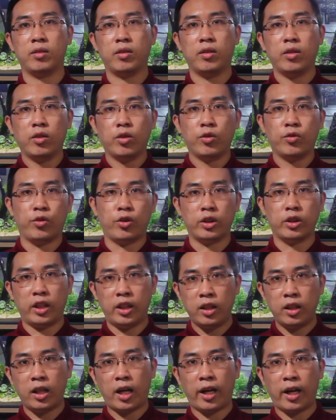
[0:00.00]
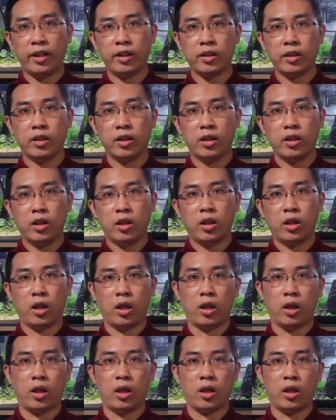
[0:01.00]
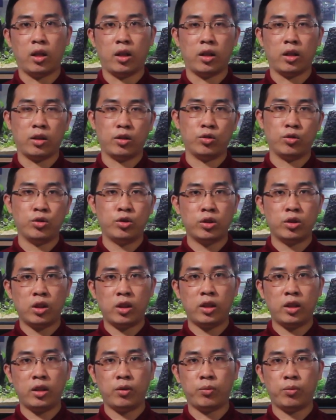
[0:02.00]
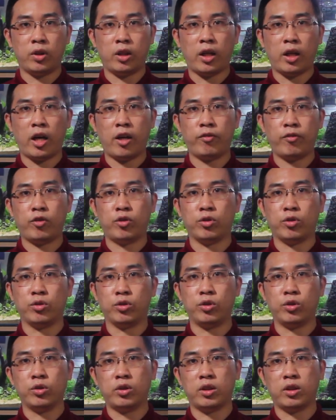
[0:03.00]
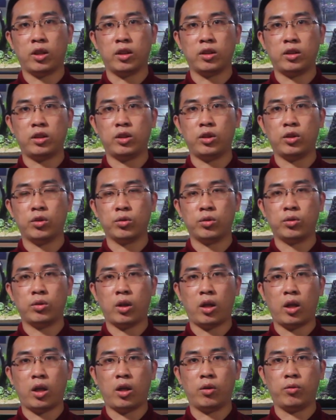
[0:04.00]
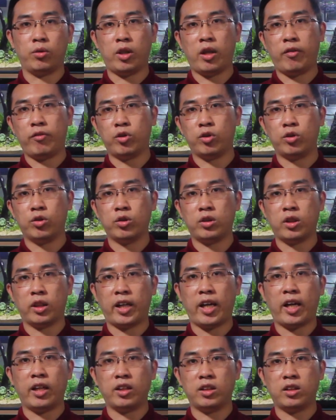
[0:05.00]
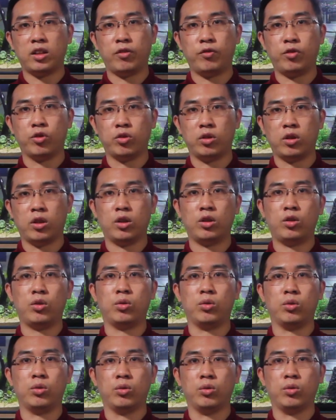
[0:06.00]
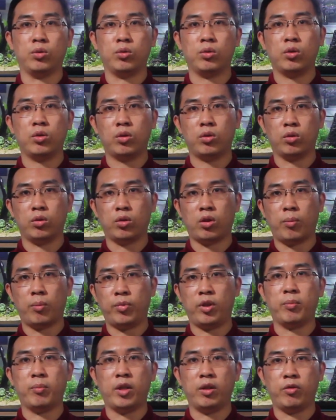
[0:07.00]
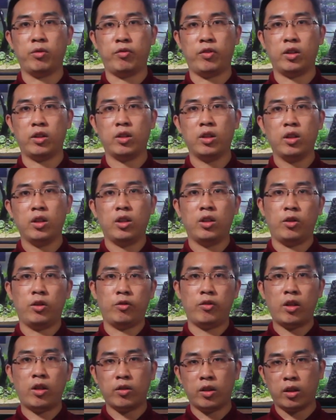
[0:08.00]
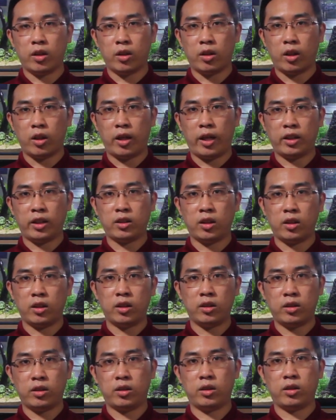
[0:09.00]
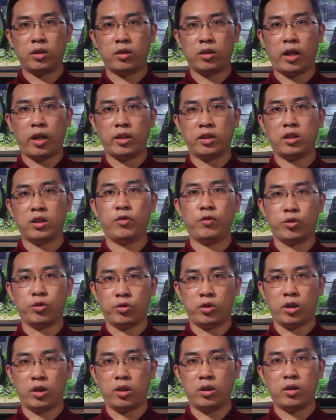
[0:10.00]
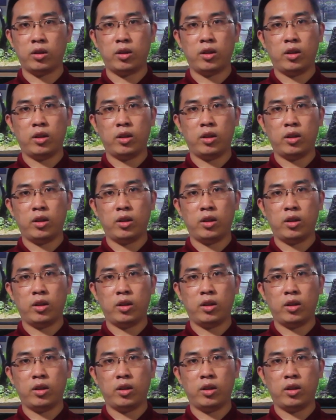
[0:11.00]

For the inline, usually we have to use a canister filter to complement with it. Without an external canister filter,